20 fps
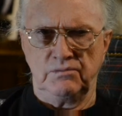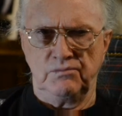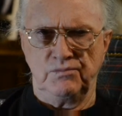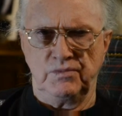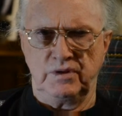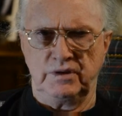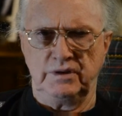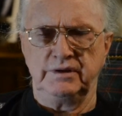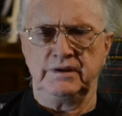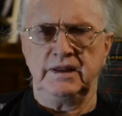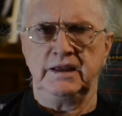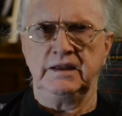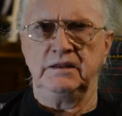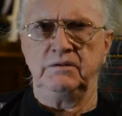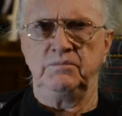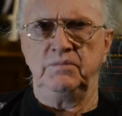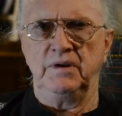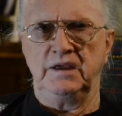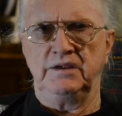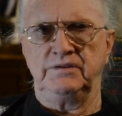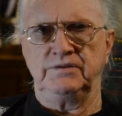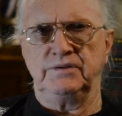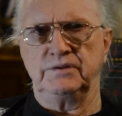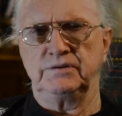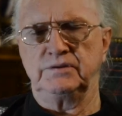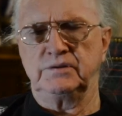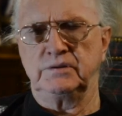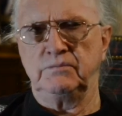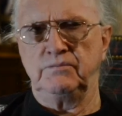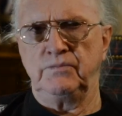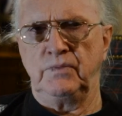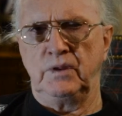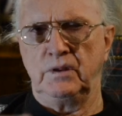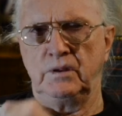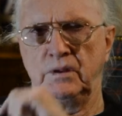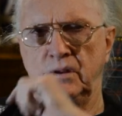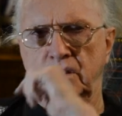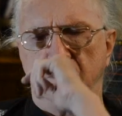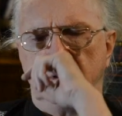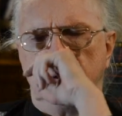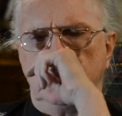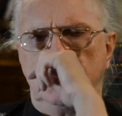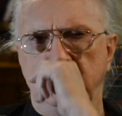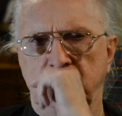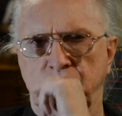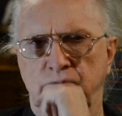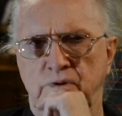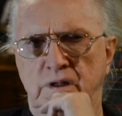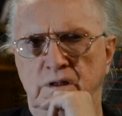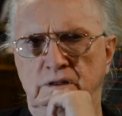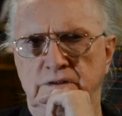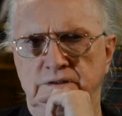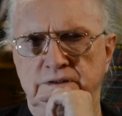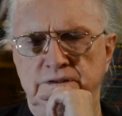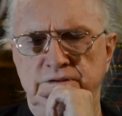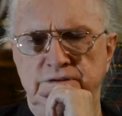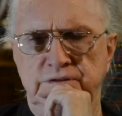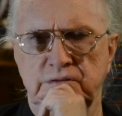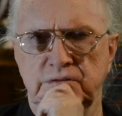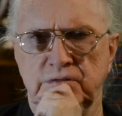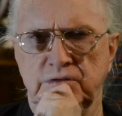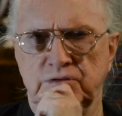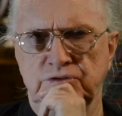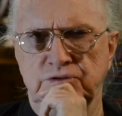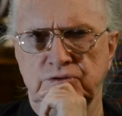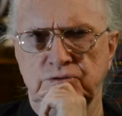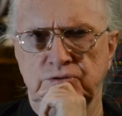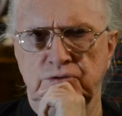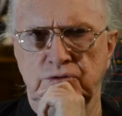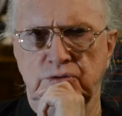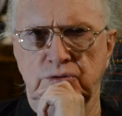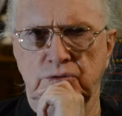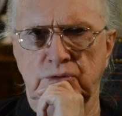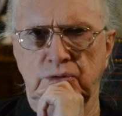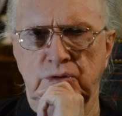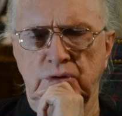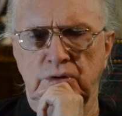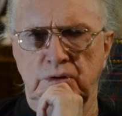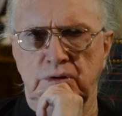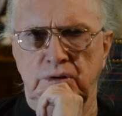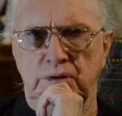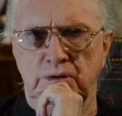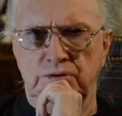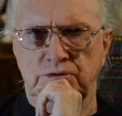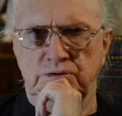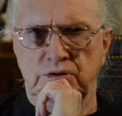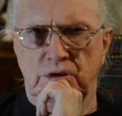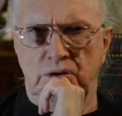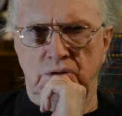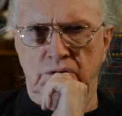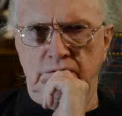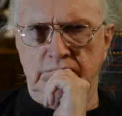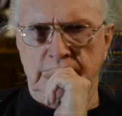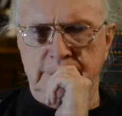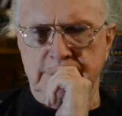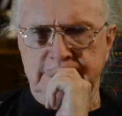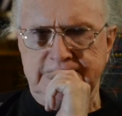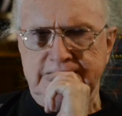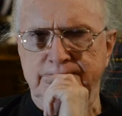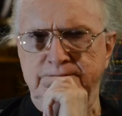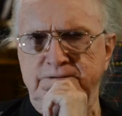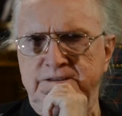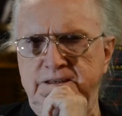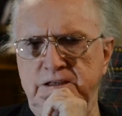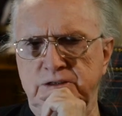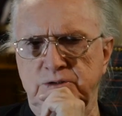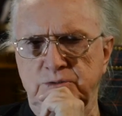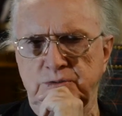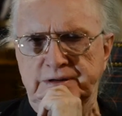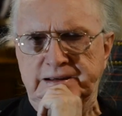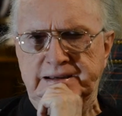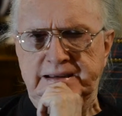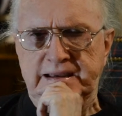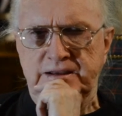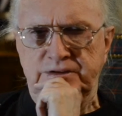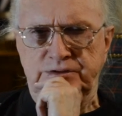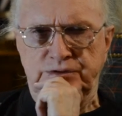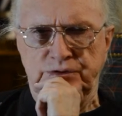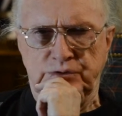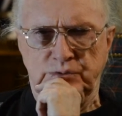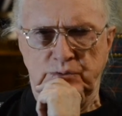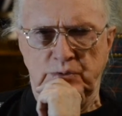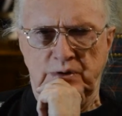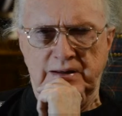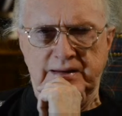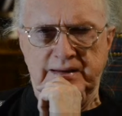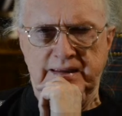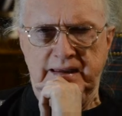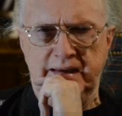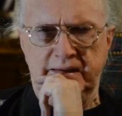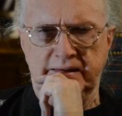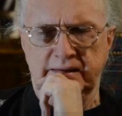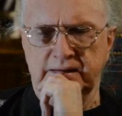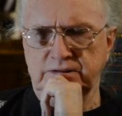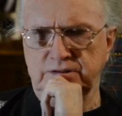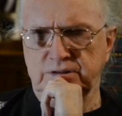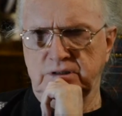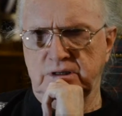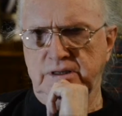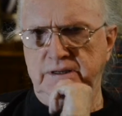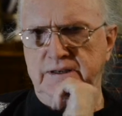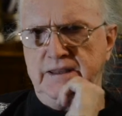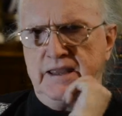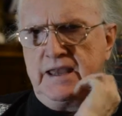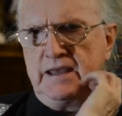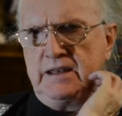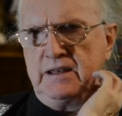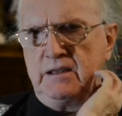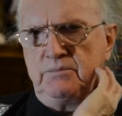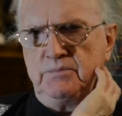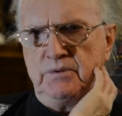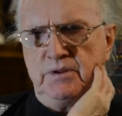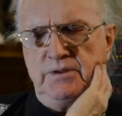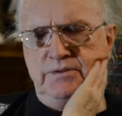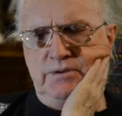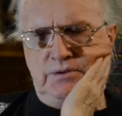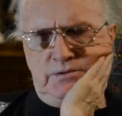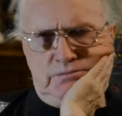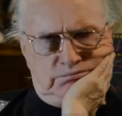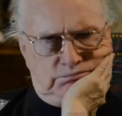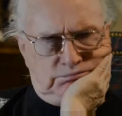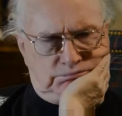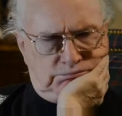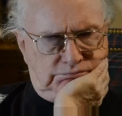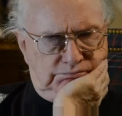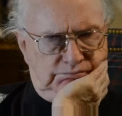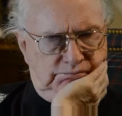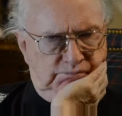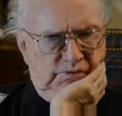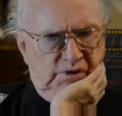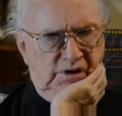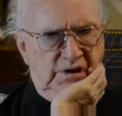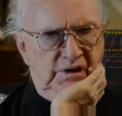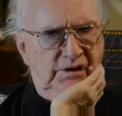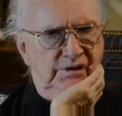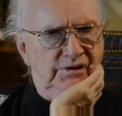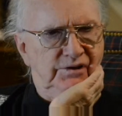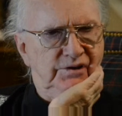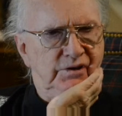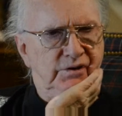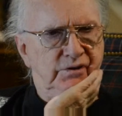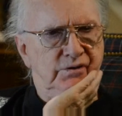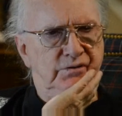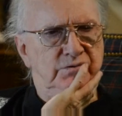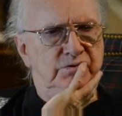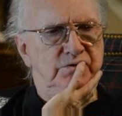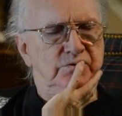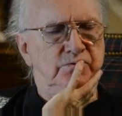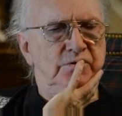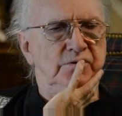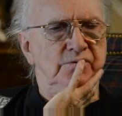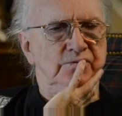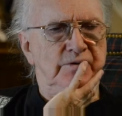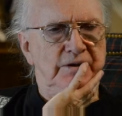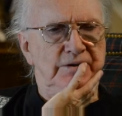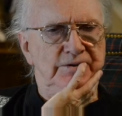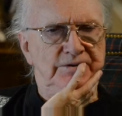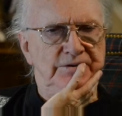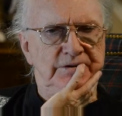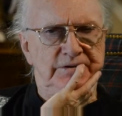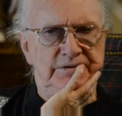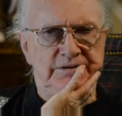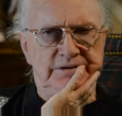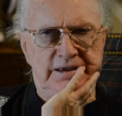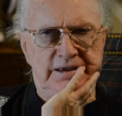on a daily basis, as well as in Lesotho. So in some sense, when I answered the one ad, I saw an ad up on the volunteers, where the volunteers